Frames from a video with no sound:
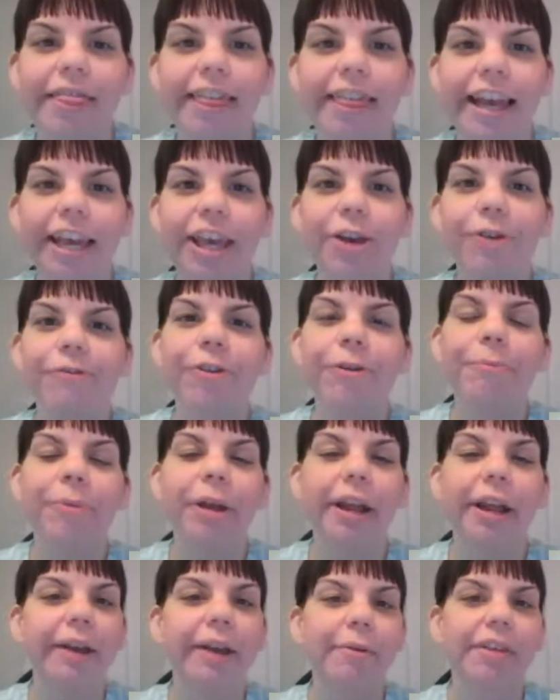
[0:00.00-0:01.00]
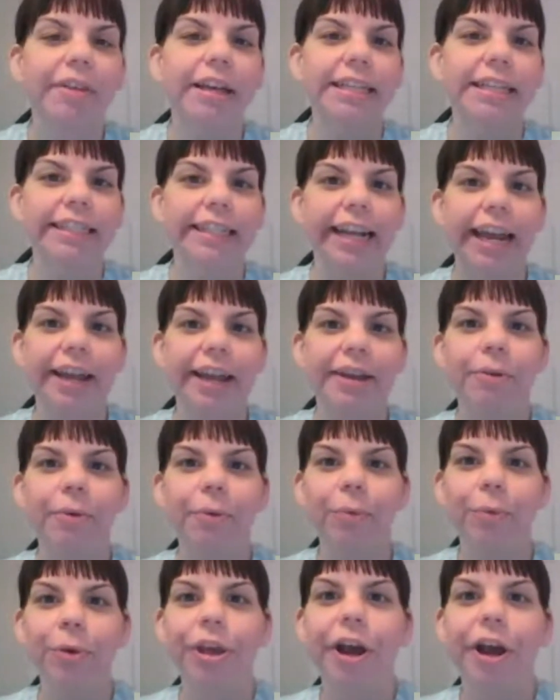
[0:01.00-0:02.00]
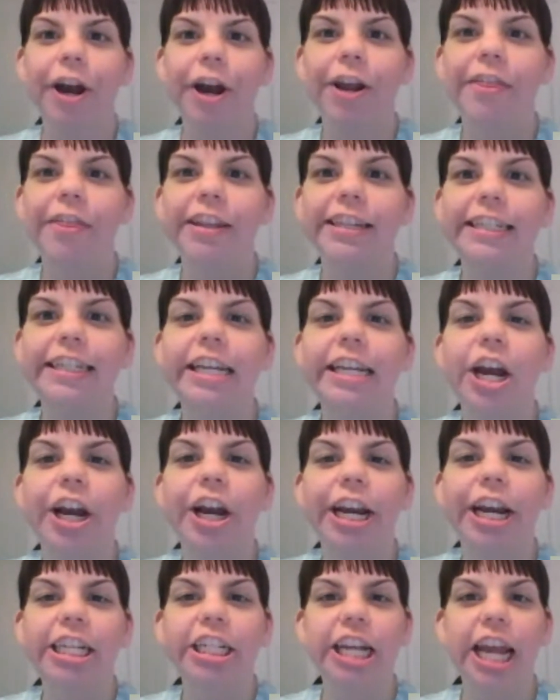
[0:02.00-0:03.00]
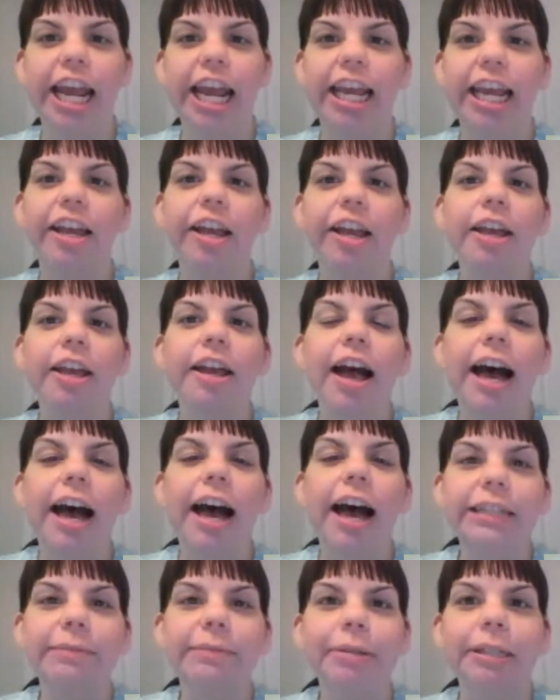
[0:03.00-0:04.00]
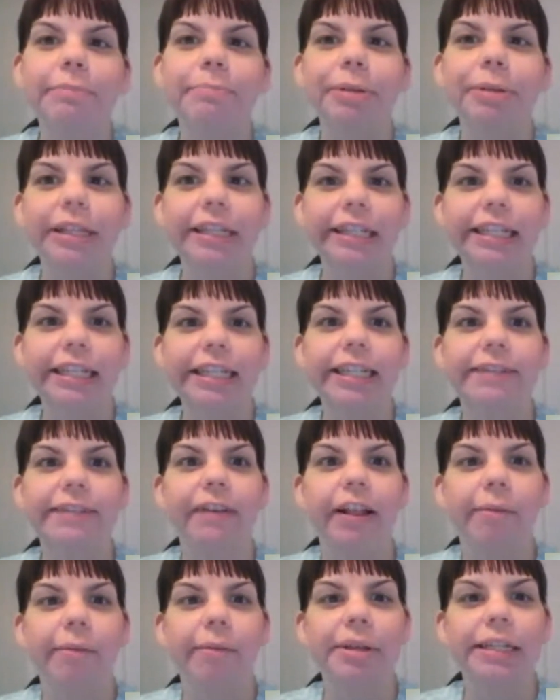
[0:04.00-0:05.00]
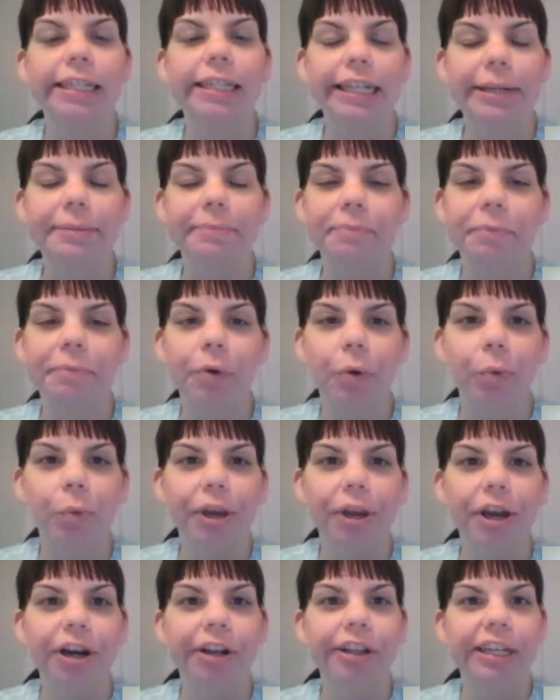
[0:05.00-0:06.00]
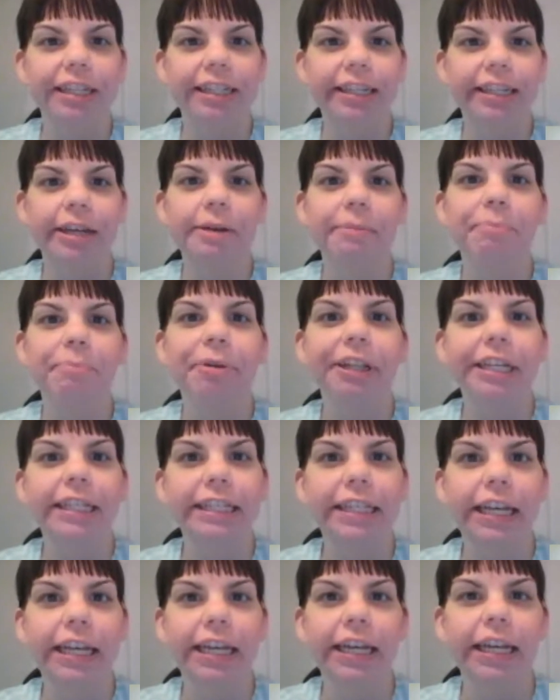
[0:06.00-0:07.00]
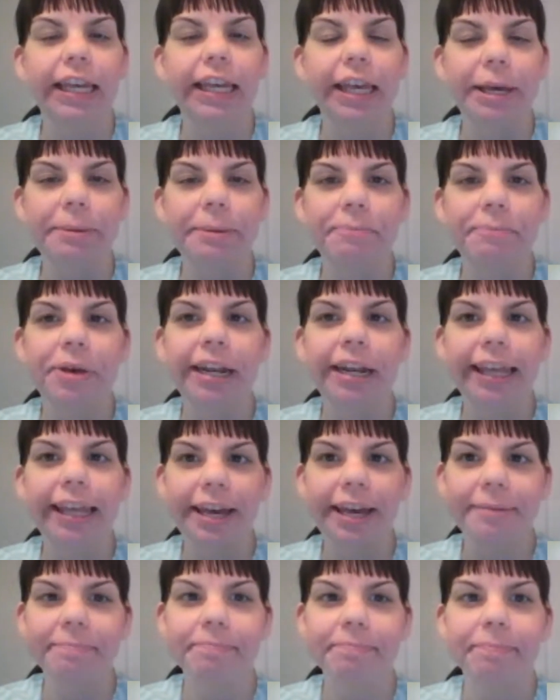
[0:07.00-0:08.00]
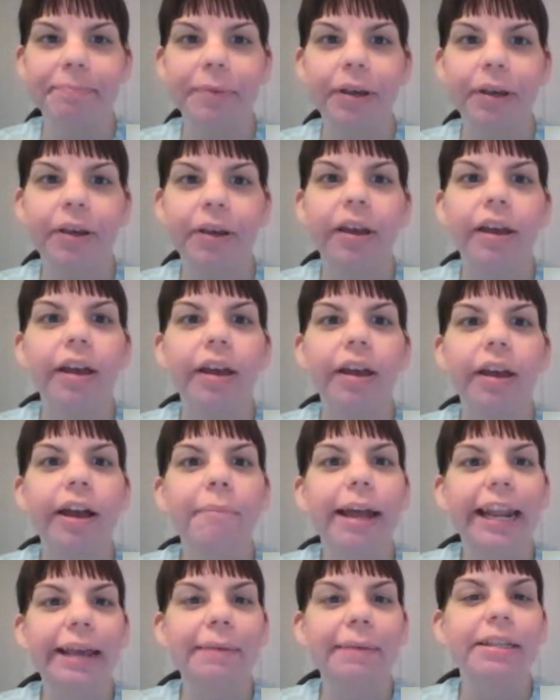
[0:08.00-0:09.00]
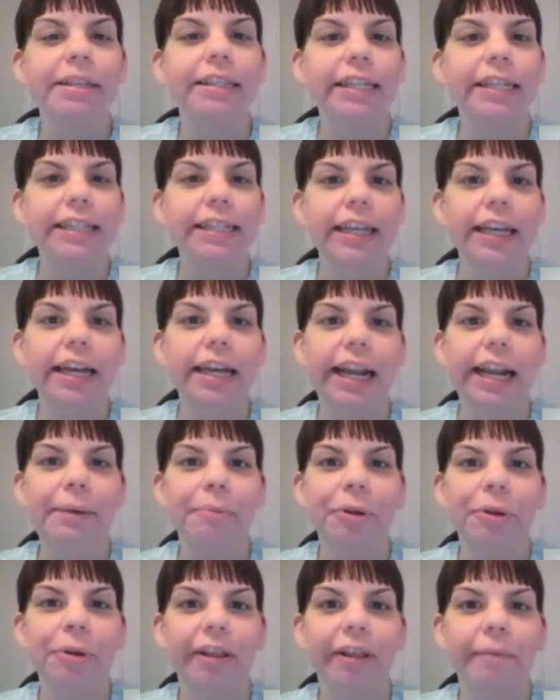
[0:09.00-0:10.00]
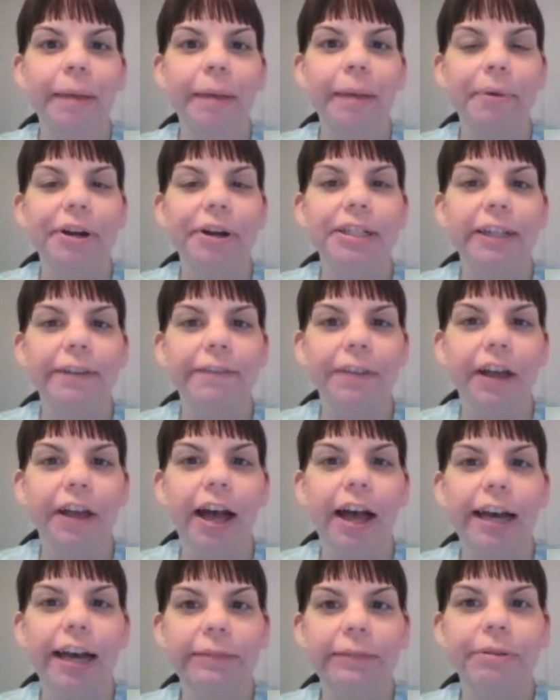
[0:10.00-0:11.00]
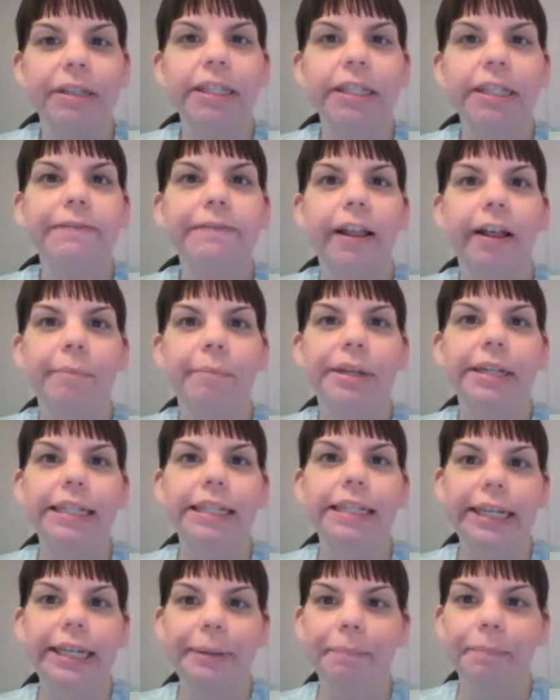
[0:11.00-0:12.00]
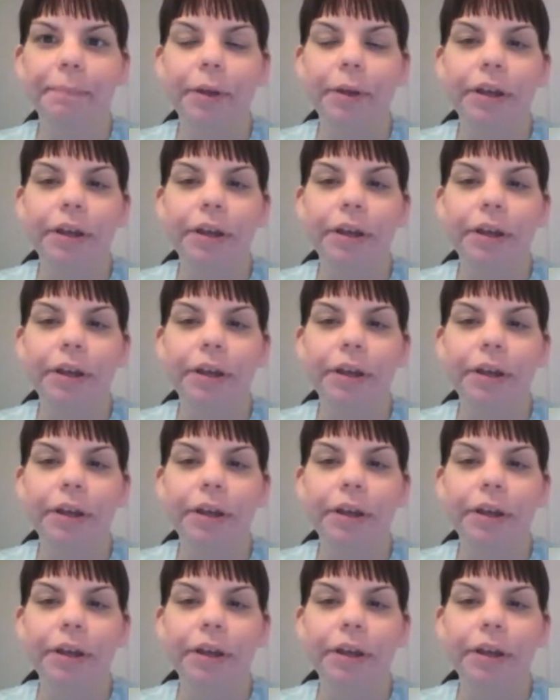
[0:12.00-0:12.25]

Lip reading: thank you for meeting with us today. We are the DRHA Hospice Business Development Team. We are Lisa, Melissa, Kim, and Kim. My name is Lisa, and I'm one of the members of the Hospice Development Team.